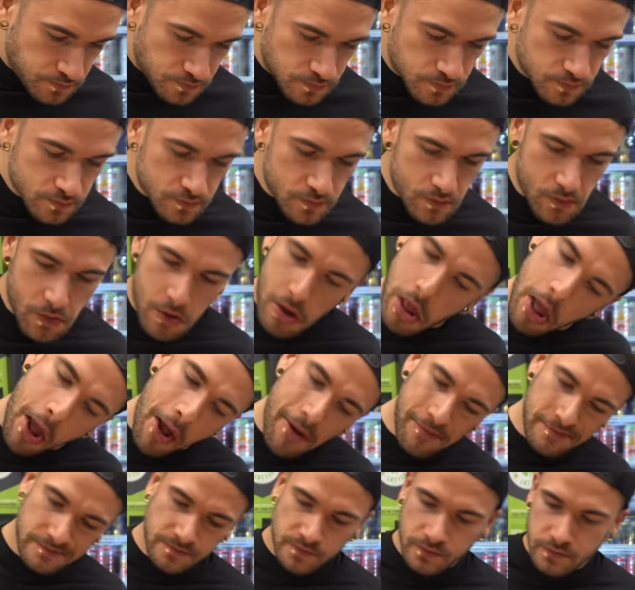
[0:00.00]

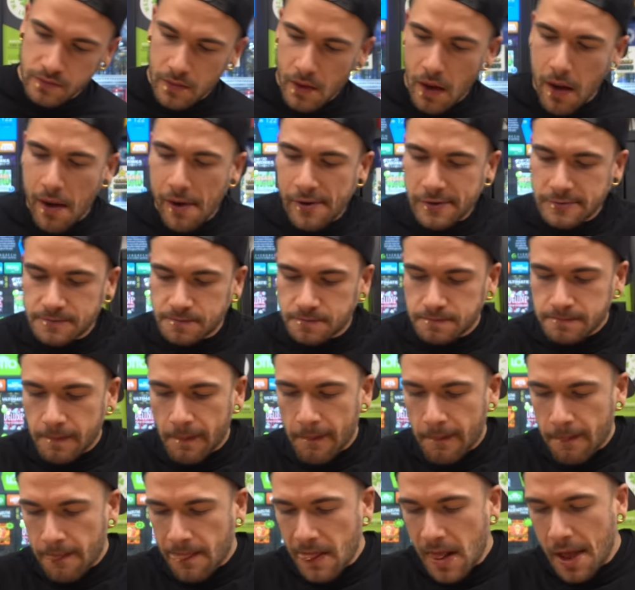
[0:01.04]
I also had
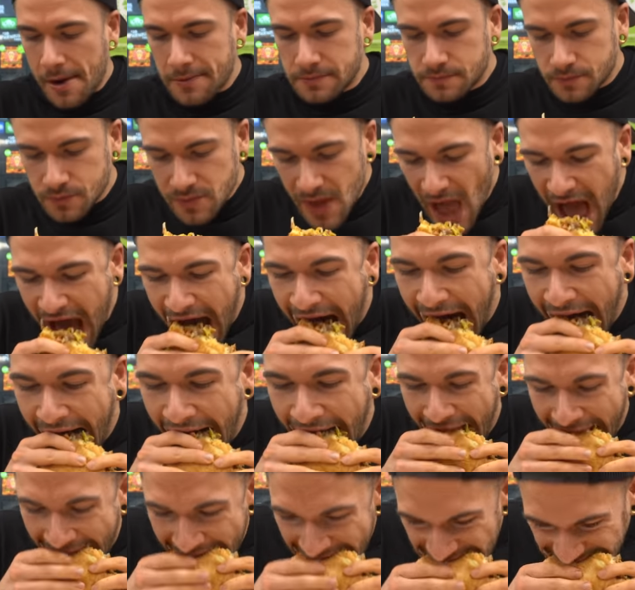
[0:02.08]
a big bottle of
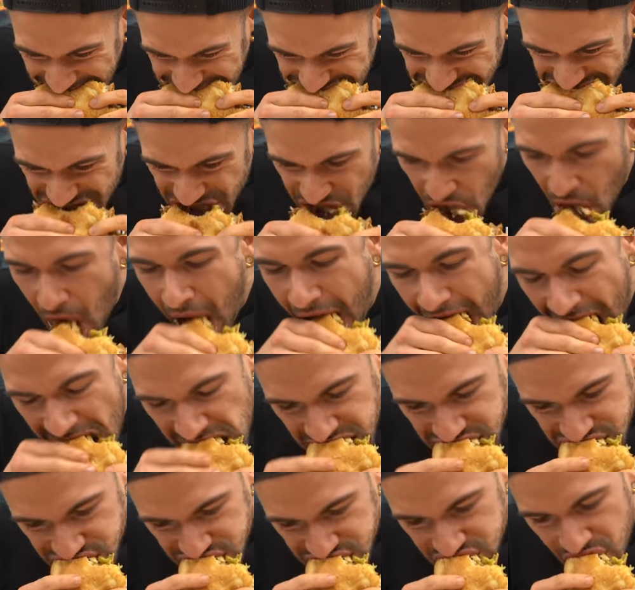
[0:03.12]
salsa verde there,
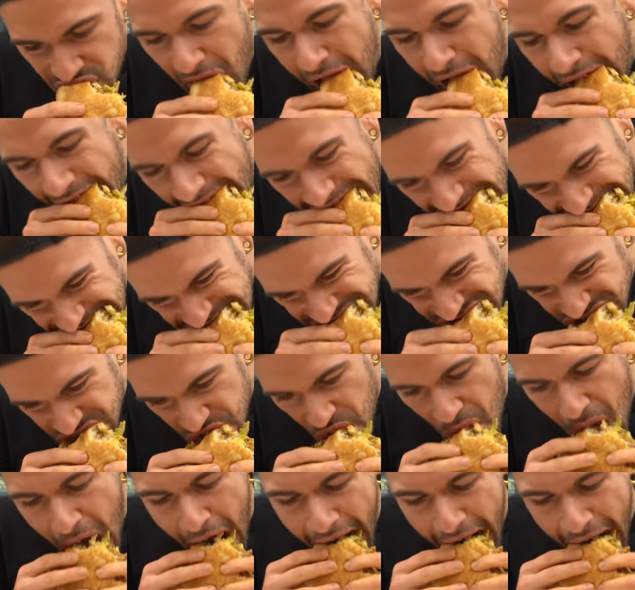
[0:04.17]
although that is optional.